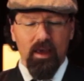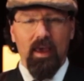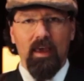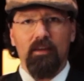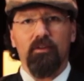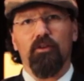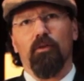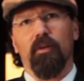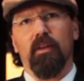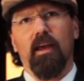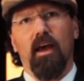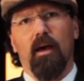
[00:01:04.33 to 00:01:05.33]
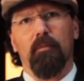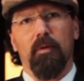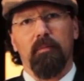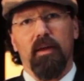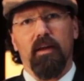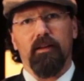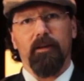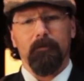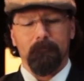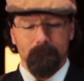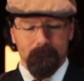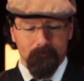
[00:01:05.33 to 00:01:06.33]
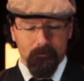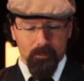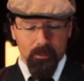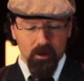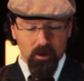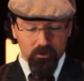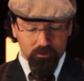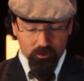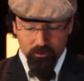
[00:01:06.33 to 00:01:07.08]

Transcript: and serving the cup immediately. So